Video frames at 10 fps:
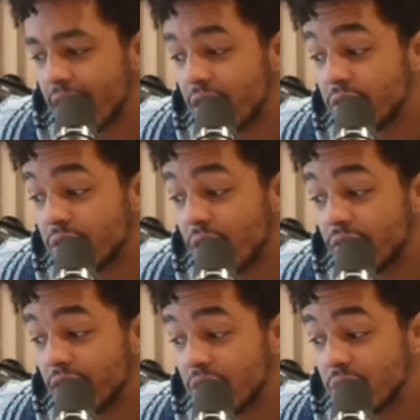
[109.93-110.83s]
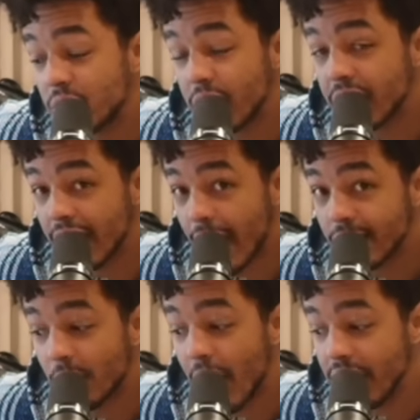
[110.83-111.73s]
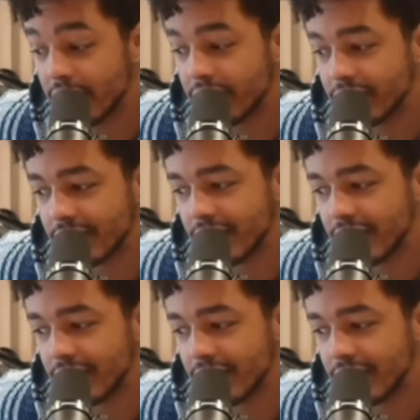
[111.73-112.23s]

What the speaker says: unresolved issues with his ex-wife.